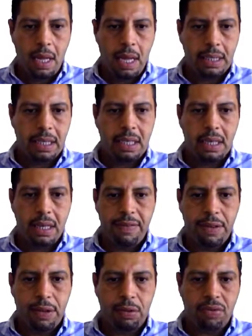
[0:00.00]
And here,
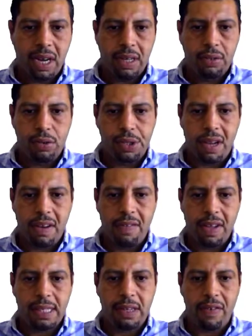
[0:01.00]
if you try to
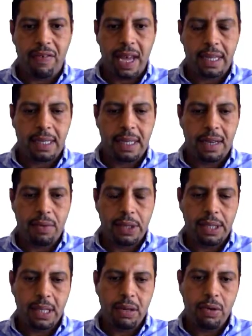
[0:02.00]
solve s of x
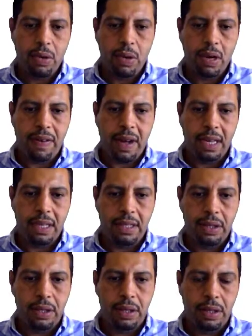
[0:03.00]
equals 0, you will find
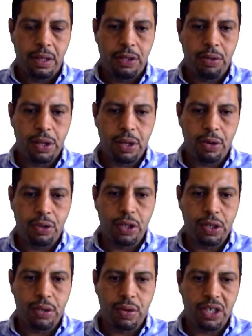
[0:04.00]
two
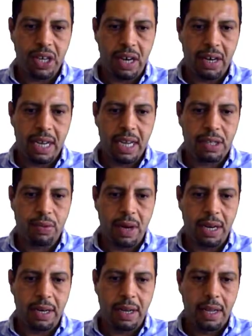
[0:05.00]
solutions, which are
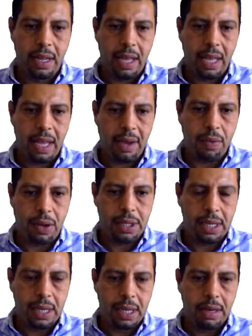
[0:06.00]
x1
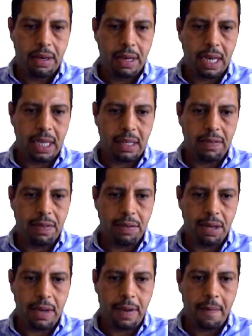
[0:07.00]
equals negative
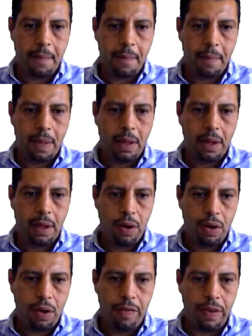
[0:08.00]
3
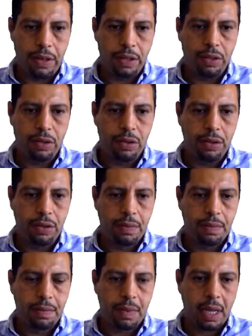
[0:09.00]
over 2
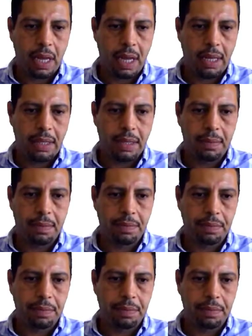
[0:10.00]
and